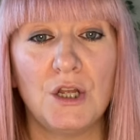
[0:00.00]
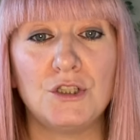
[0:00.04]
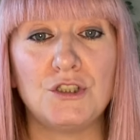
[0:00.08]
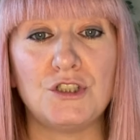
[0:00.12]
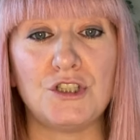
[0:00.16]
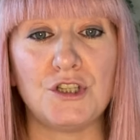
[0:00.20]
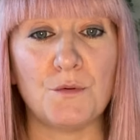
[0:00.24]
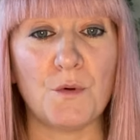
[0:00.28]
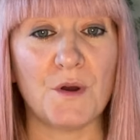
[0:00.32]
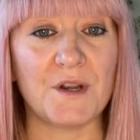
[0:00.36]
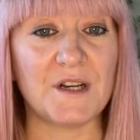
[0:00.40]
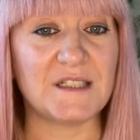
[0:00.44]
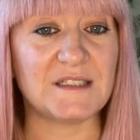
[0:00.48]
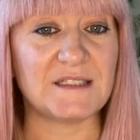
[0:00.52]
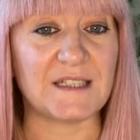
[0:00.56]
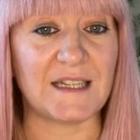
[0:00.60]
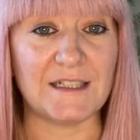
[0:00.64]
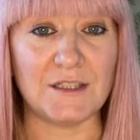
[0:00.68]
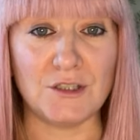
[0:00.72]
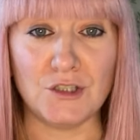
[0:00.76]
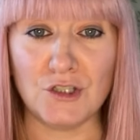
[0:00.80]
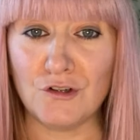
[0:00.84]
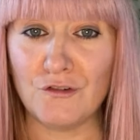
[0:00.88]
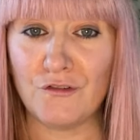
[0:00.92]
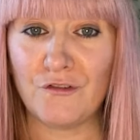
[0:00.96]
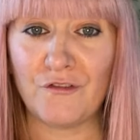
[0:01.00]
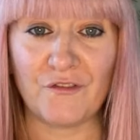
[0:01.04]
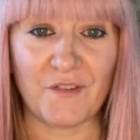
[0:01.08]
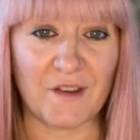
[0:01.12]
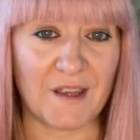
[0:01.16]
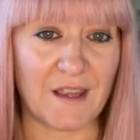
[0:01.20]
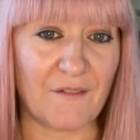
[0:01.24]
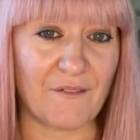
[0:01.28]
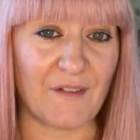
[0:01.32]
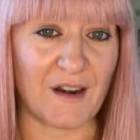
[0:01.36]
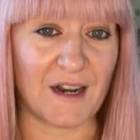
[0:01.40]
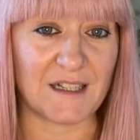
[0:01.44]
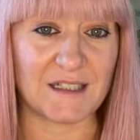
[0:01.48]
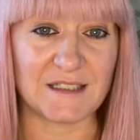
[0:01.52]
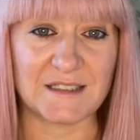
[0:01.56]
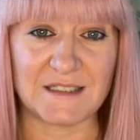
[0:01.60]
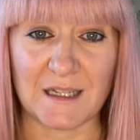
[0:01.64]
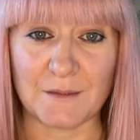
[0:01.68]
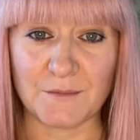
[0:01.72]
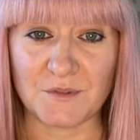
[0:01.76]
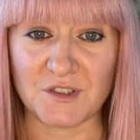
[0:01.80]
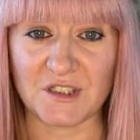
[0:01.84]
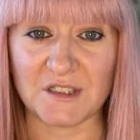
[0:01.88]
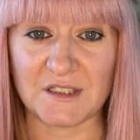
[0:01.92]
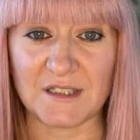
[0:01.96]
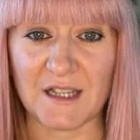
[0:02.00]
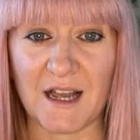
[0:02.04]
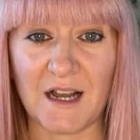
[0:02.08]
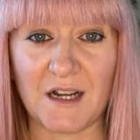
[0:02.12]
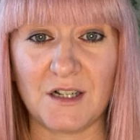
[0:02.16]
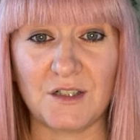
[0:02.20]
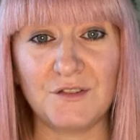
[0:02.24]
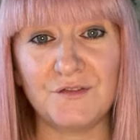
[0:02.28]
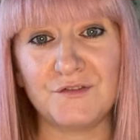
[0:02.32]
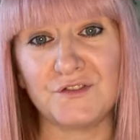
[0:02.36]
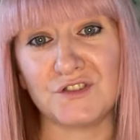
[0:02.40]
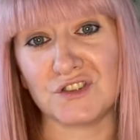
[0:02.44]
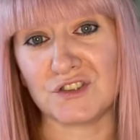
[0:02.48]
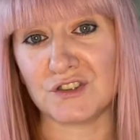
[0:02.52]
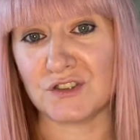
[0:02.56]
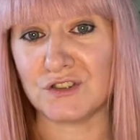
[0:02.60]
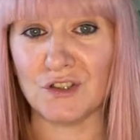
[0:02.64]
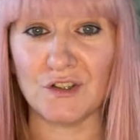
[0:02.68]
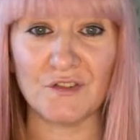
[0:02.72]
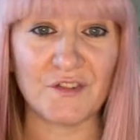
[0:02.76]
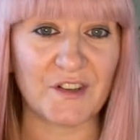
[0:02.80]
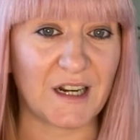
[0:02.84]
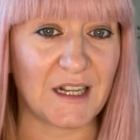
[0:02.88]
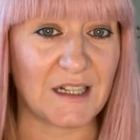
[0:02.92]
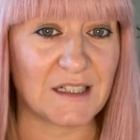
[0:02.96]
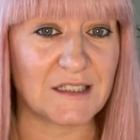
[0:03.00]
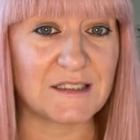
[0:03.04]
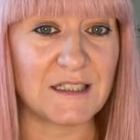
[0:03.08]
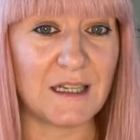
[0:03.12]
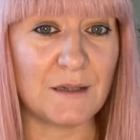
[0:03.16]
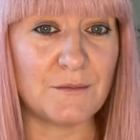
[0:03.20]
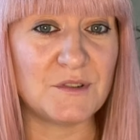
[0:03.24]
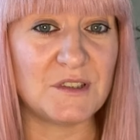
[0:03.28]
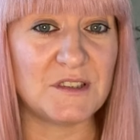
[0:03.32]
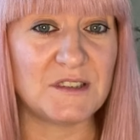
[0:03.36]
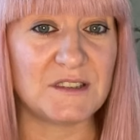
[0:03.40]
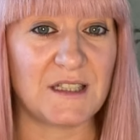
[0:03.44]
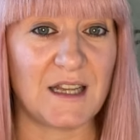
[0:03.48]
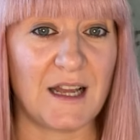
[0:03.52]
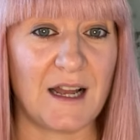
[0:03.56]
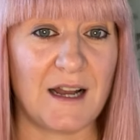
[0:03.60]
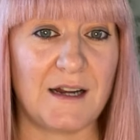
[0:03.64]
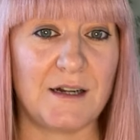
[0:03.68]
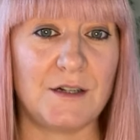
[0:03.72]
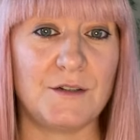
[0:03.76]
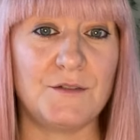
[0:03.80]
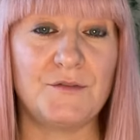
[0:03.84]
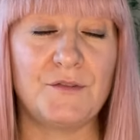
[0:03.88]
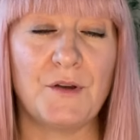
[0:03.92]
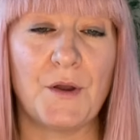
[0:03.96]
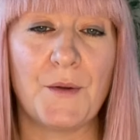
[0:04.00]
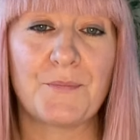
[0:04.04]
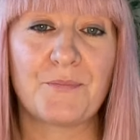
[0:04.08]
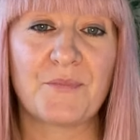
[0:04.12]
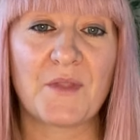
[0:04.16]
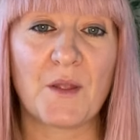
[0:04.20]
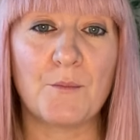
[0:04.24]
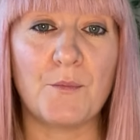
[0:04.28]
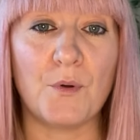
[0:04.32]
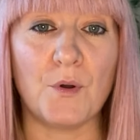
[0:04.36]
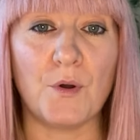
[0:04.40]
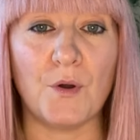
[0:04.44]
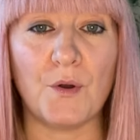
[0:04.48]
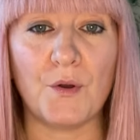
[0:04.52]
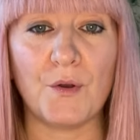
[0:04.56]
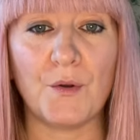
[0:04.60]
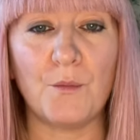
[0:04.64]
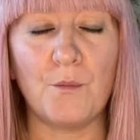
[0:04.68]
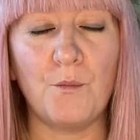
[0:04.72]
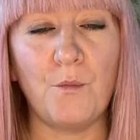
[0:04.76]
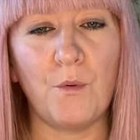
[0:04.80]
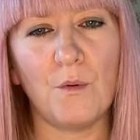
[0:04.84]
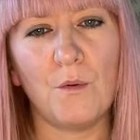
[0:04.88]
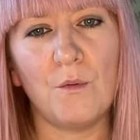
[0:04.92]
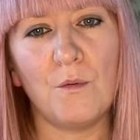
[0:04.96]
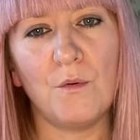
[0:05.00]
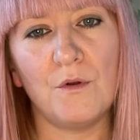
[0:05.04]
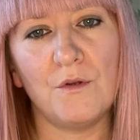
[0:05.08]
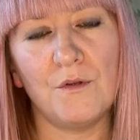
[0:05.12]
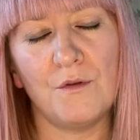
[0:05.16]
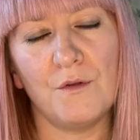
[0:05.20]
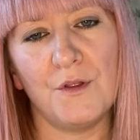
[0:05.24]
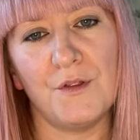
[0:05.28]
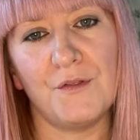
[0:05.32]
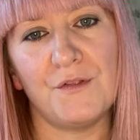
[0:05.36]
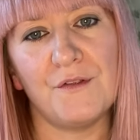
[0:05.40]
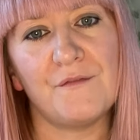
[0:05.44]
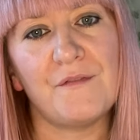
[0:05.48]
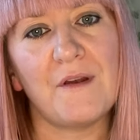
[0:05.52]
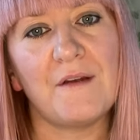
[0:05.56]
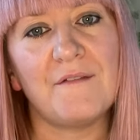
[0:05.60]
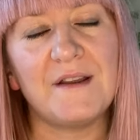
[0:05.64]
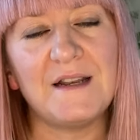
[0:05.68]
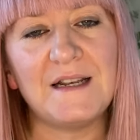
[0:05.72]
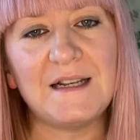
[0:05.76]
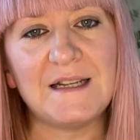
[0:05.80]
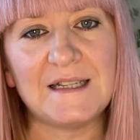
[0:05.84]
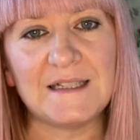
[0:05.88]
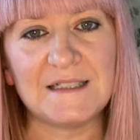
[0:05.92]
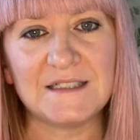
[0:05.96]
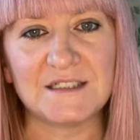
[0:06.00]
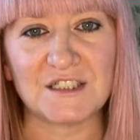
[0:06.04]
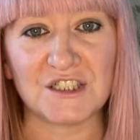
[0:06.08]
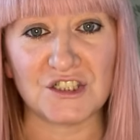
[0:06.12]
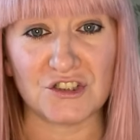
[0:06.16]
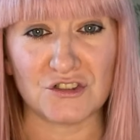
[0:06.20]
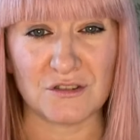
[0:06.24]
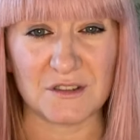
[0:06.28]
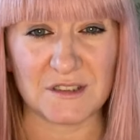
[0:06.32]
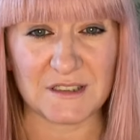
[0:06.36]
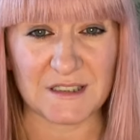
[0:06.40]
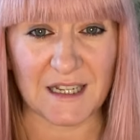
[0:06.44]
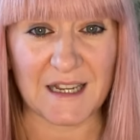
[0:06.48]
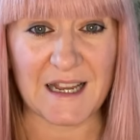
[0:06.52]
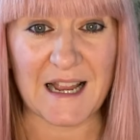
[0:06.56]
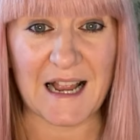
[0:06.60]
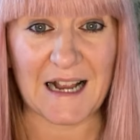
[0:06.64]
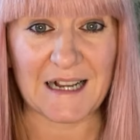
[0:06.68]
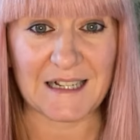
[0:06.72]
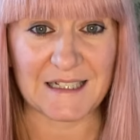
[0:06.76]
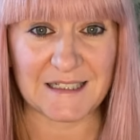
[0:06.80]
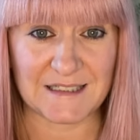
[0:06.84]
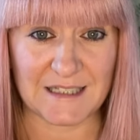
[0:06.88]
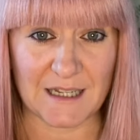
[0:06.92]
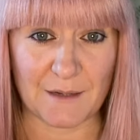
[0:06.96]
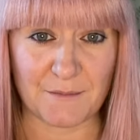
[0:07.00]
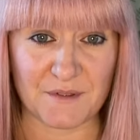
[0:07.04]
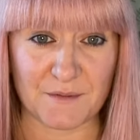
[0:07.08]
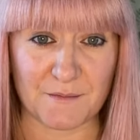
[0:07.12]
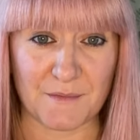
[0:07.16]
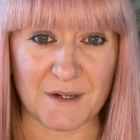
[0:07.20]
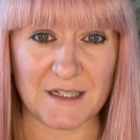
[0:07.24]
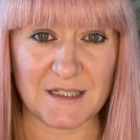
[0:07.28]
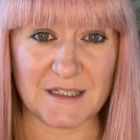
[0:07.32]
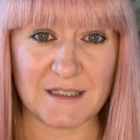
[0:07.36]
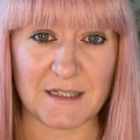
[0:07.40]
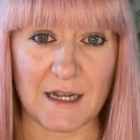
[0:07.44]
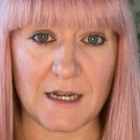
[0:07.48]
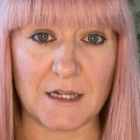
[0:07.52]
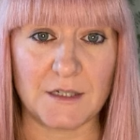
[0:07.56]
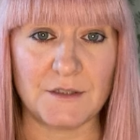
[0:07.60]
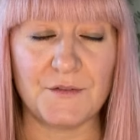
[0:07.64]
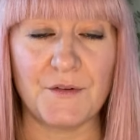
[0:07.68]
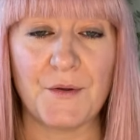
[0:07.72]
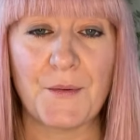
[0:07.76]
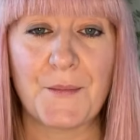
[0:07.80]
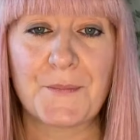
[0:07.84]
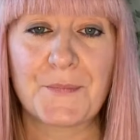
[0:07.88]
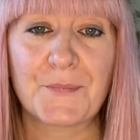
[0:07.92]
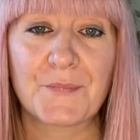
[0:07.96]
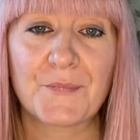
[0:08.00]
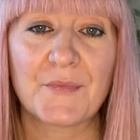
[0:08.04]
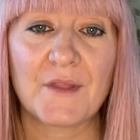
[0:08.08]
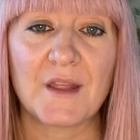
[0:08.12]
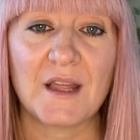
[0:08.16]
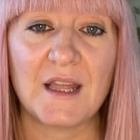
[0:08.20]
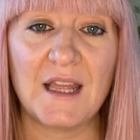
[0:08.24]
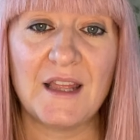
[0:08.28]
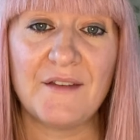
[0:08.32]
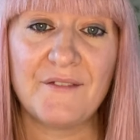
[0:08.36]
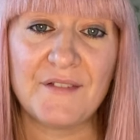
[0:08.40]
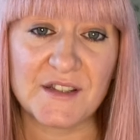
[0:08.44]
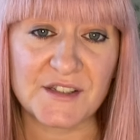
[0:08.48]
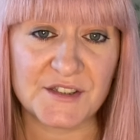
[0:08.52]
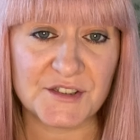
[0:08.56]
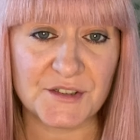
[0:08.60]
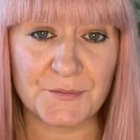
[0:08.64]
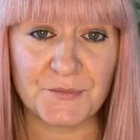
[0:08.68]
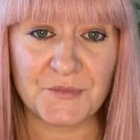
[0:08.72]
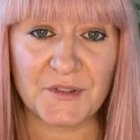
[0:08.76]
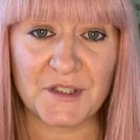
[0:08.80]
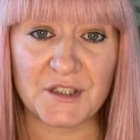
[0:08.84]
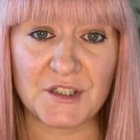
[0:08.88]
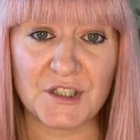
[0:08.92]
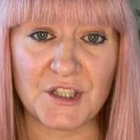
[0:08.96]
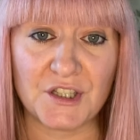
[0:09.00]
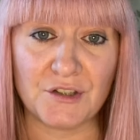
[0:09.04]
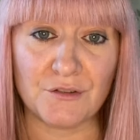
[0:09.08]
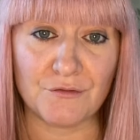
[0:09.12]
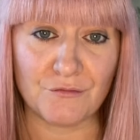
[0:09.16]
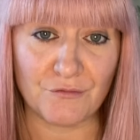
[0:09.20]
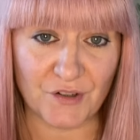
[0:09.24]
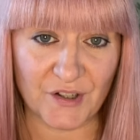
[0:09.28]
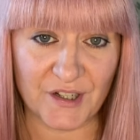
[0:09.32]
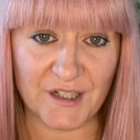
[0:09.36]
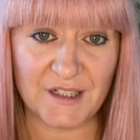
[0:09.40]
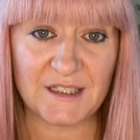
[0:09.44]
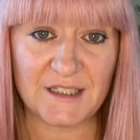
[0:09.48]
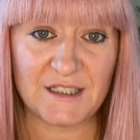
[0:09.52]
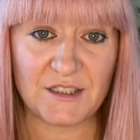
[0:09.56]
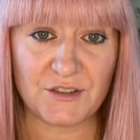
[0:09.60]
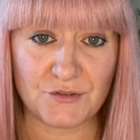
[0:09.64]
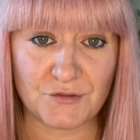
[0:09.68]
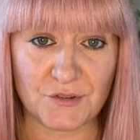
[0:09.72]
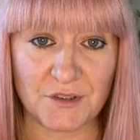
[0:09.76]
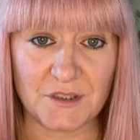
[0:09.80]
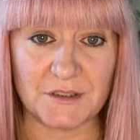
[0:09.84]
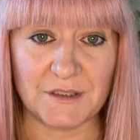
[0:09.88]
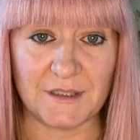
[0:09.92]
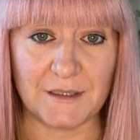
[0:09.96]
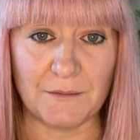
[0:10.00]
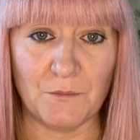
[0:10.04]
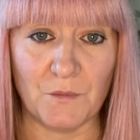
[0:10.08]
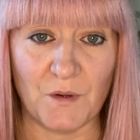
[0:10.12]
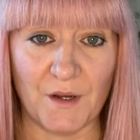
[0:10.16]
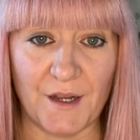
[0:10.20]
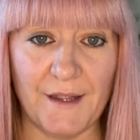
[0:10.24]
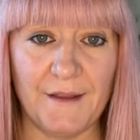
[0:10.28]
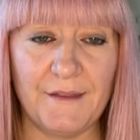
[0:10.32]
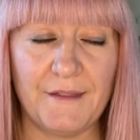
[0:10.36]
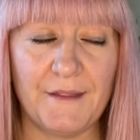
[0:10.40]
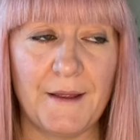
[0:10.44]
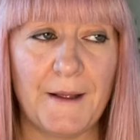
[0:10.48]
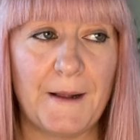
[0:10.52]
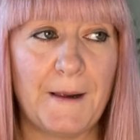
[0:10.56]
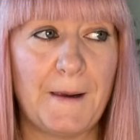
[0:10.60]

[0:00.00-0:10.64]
do you want to say love, forgive and accept yourself, just love and accept yourself? But at the very least it should say accept myself. if it's something that you're really struggling with,